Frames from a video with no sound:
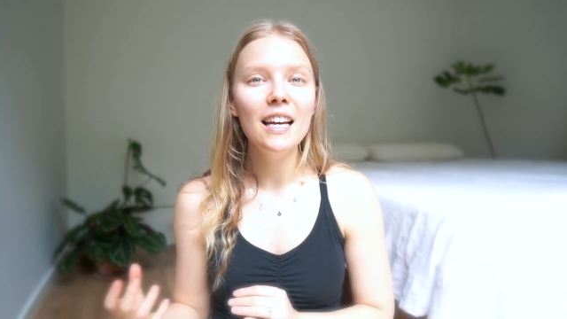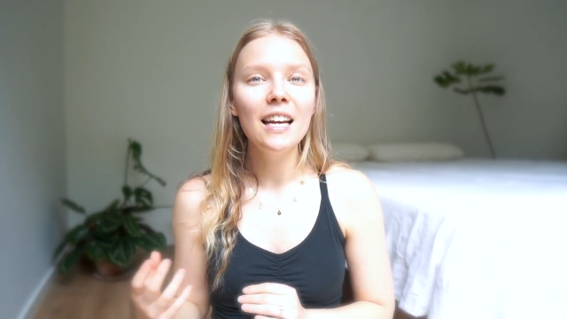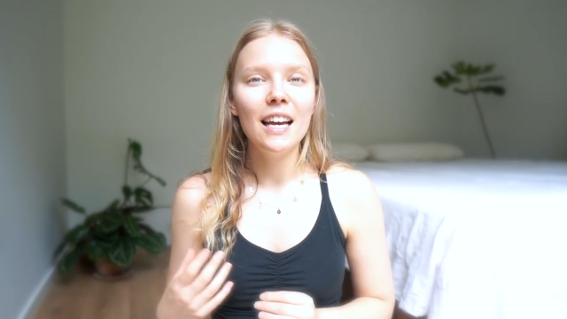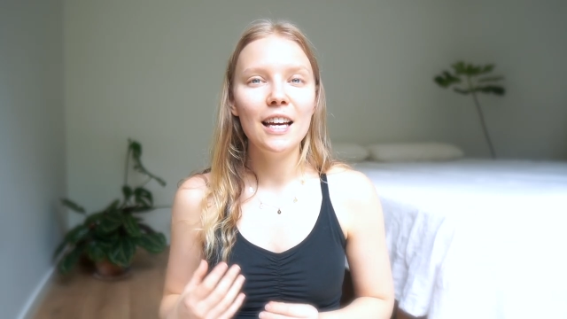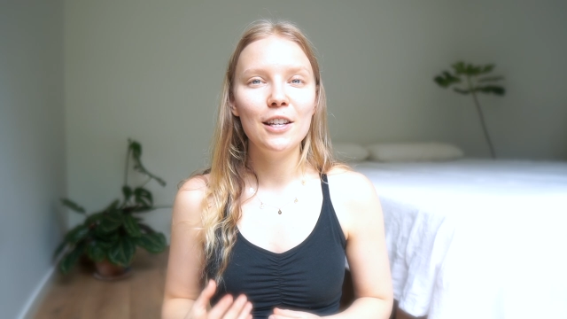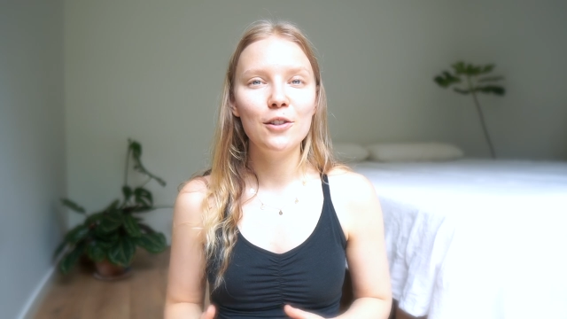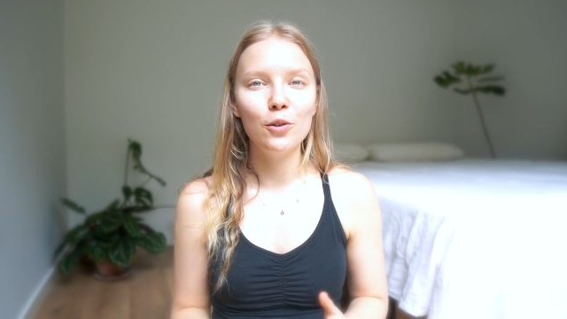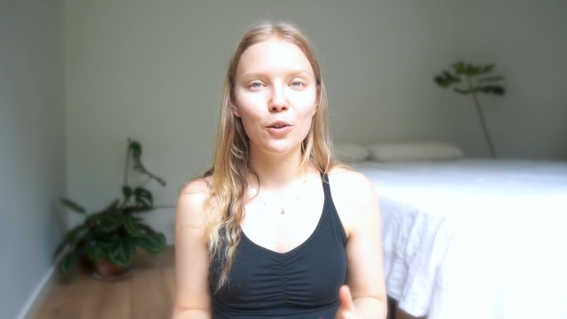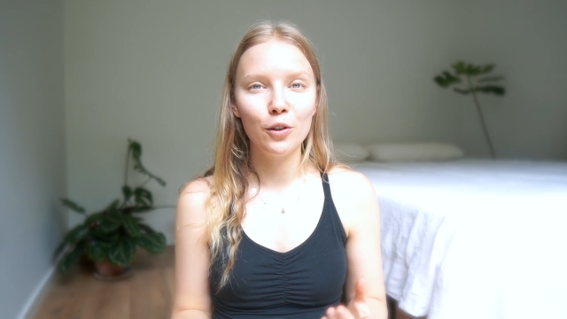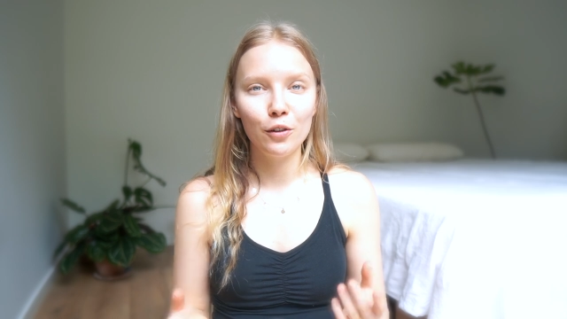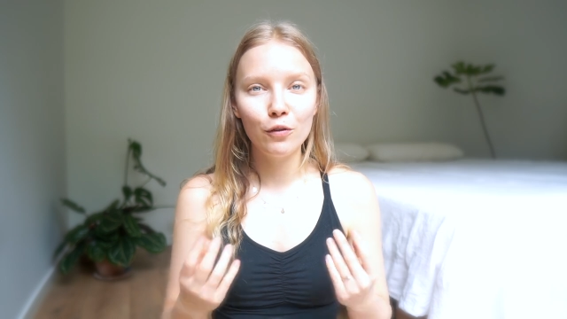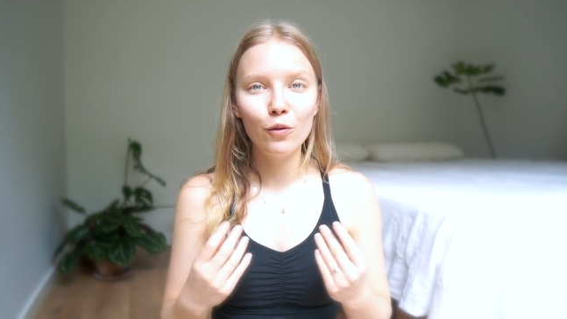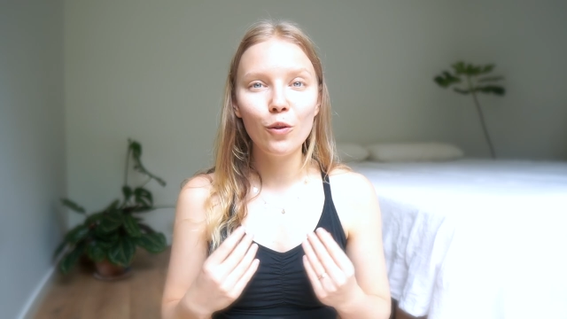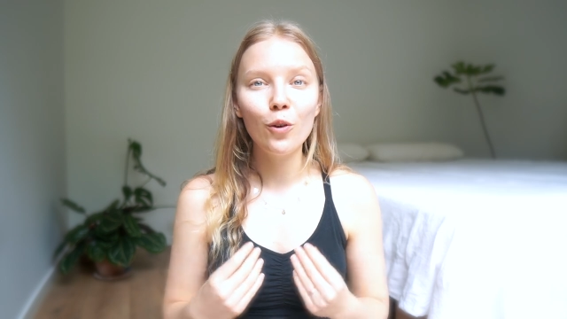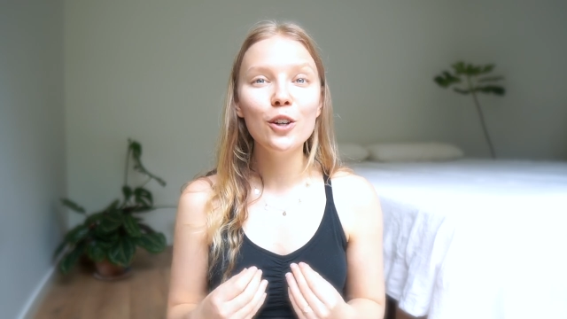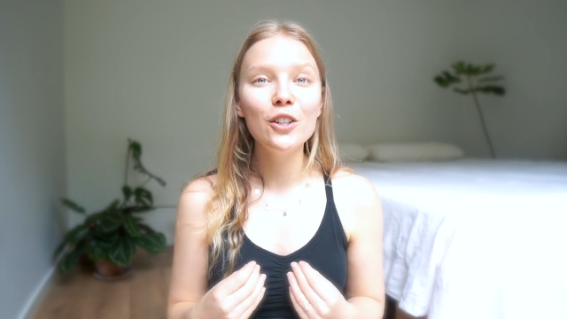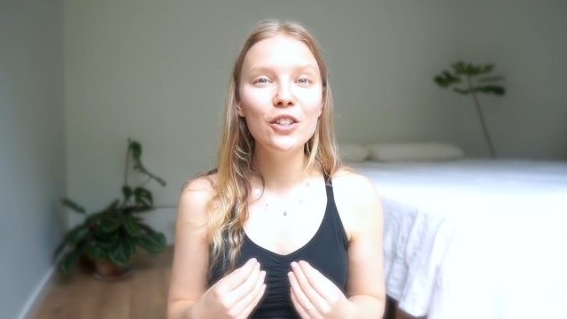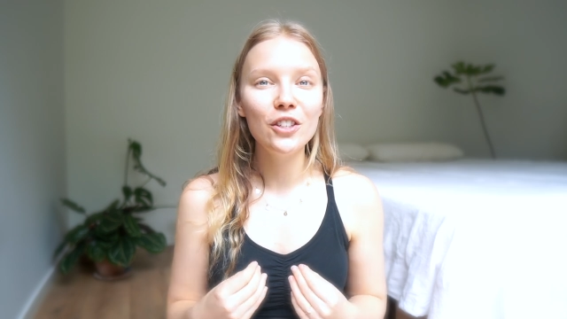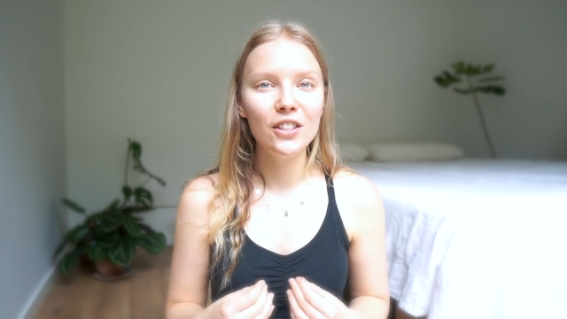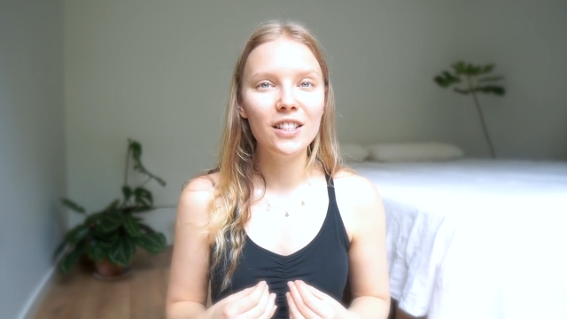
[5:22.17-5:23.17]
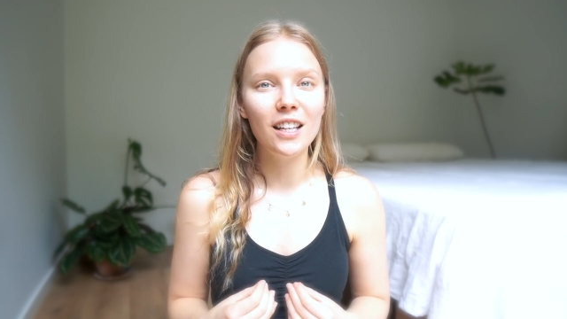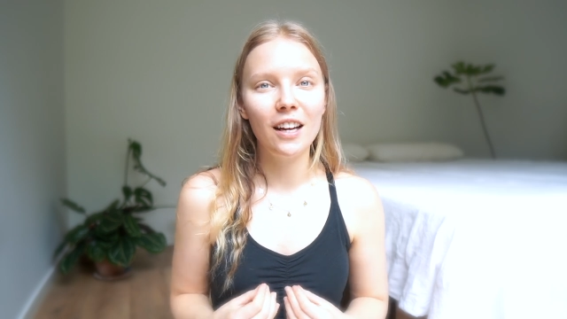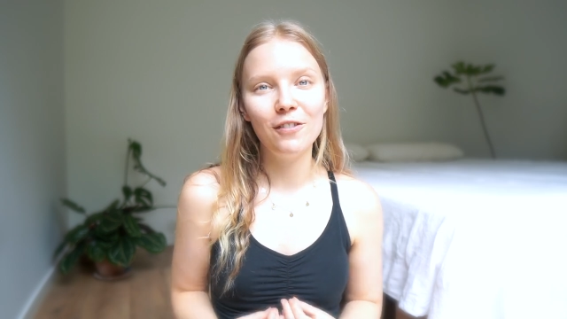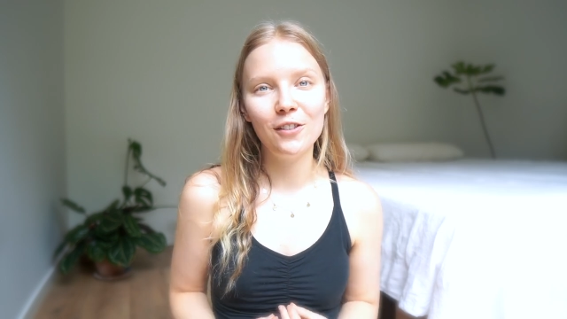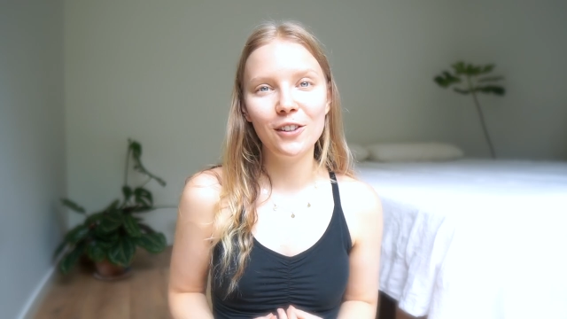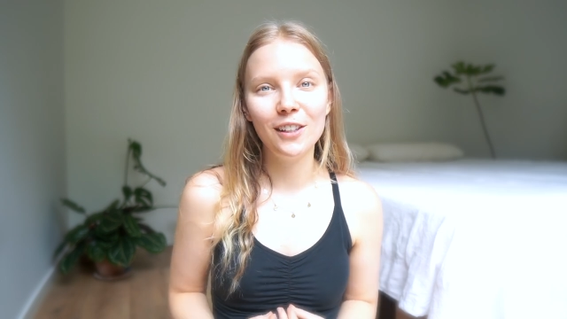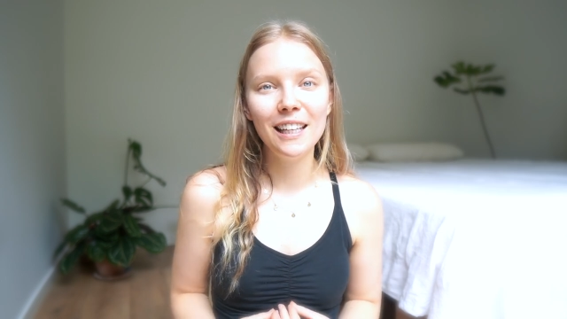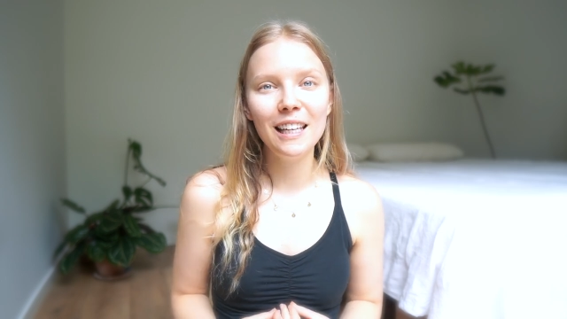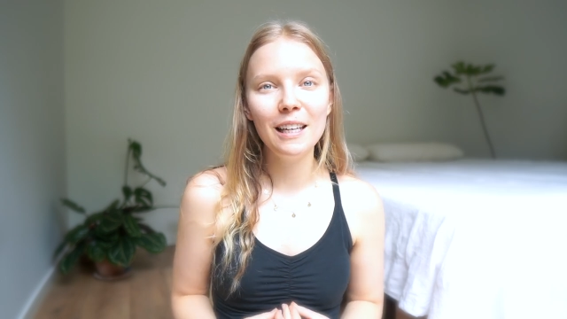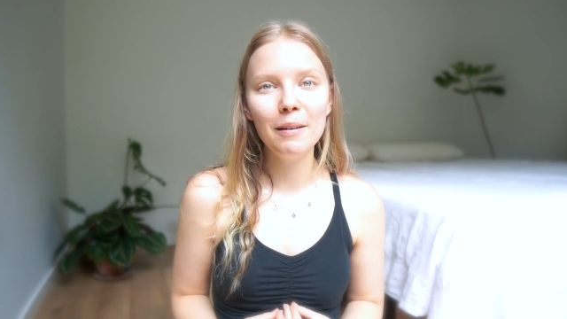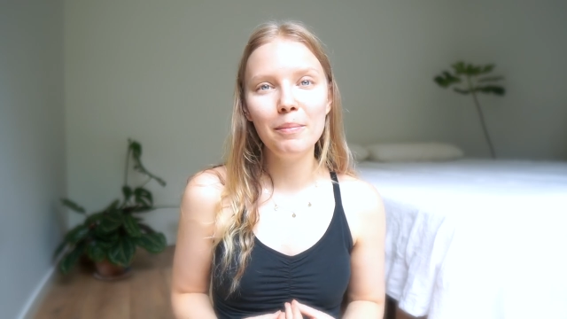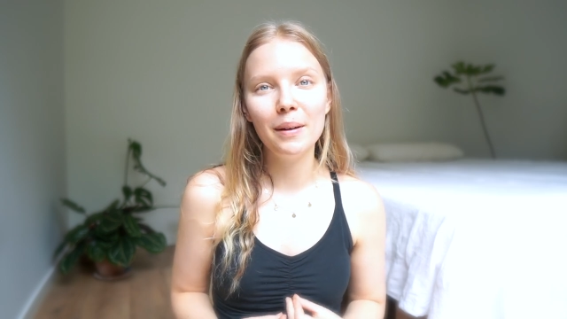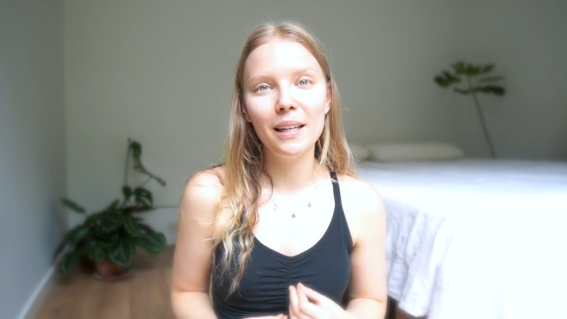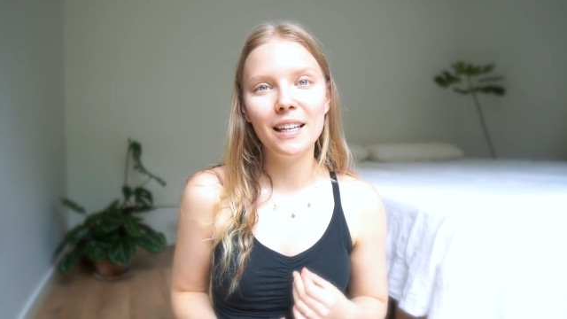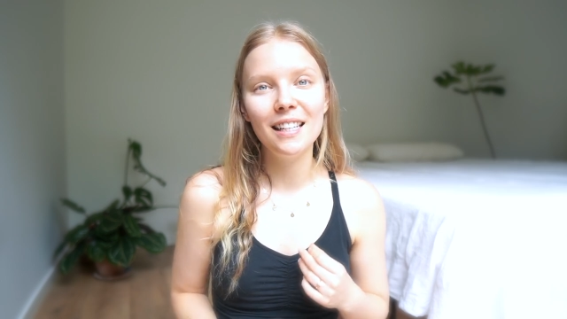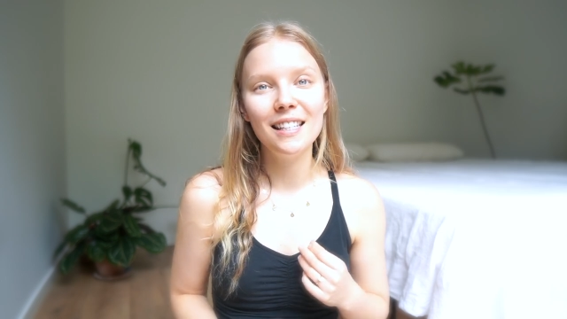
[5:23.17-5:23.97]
and sort of force yourself to keep it